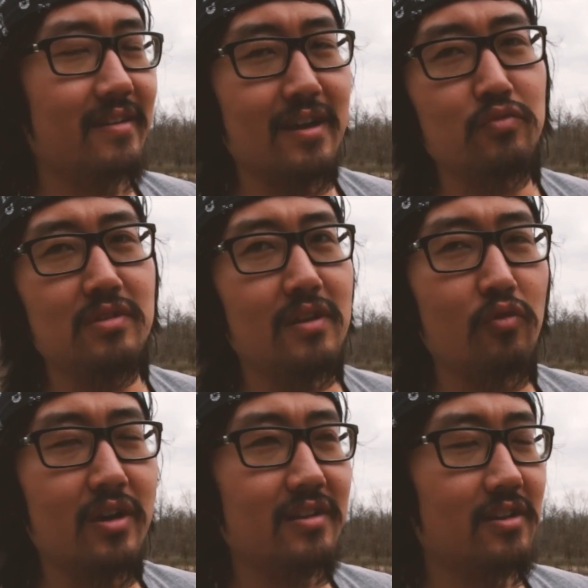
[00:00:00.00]
and I wouldn't have
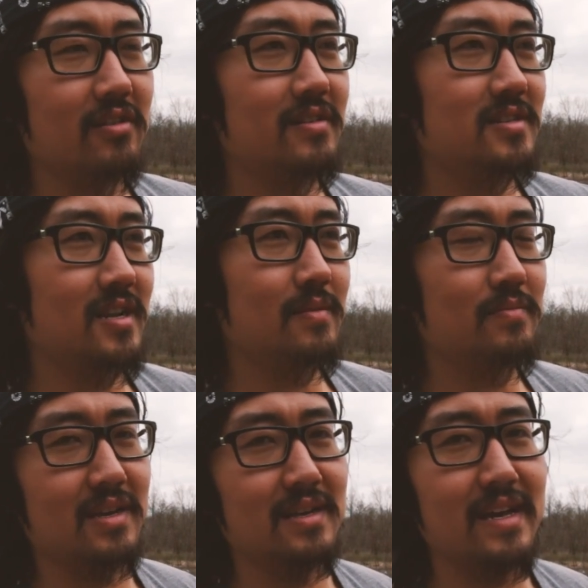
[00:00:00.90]
wanted to go to the gym
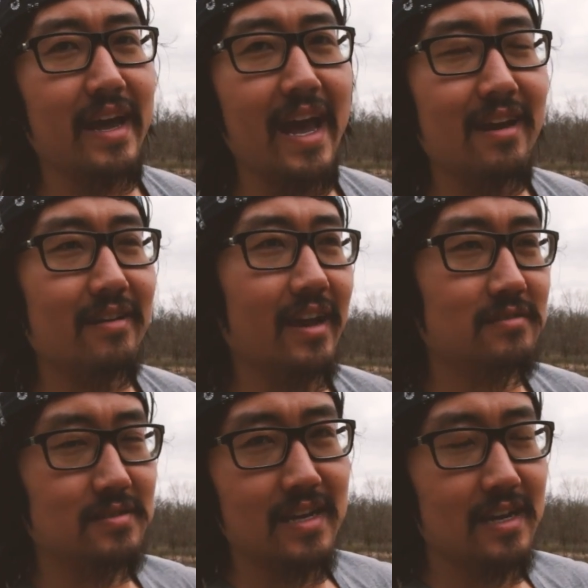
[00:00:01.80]
because I hadn't
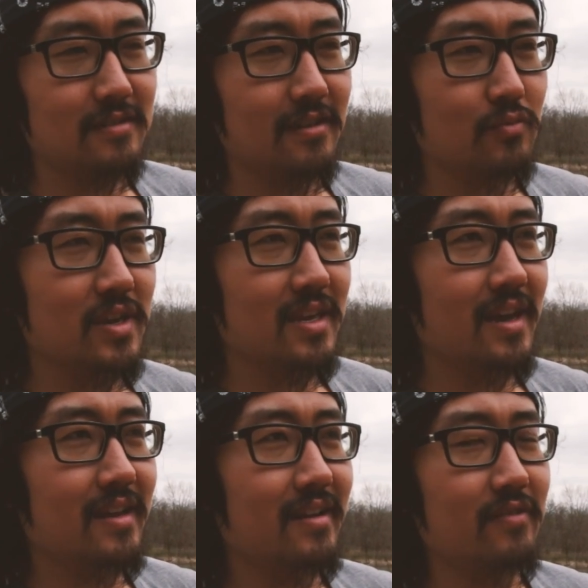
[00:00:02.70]
exercised it all
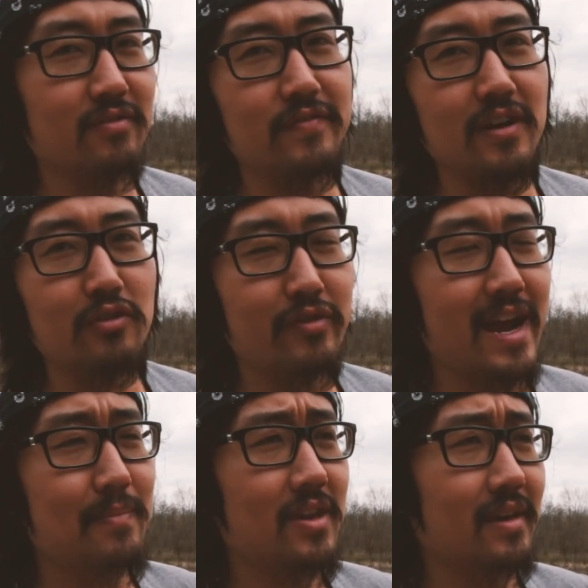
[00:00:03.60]
weekend, and I would have felt
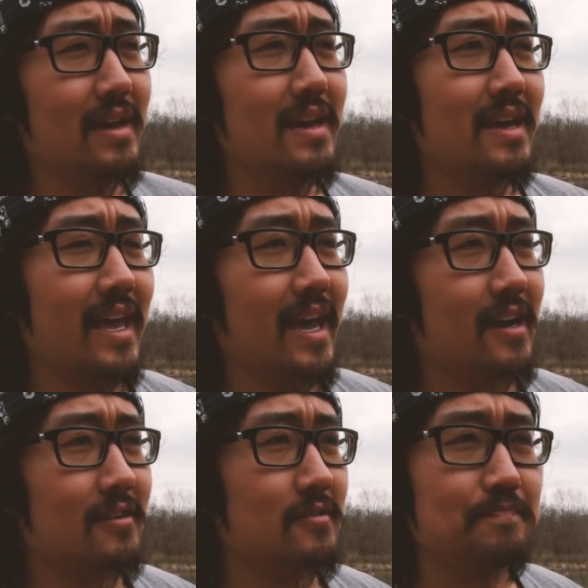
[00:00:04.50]
crappy,
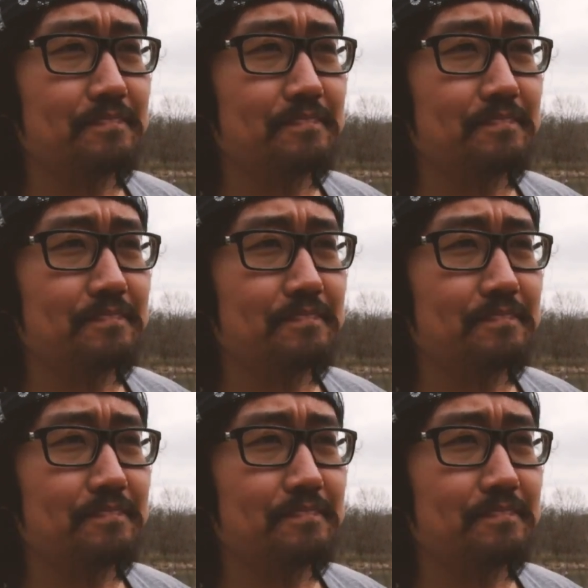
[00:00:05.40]
and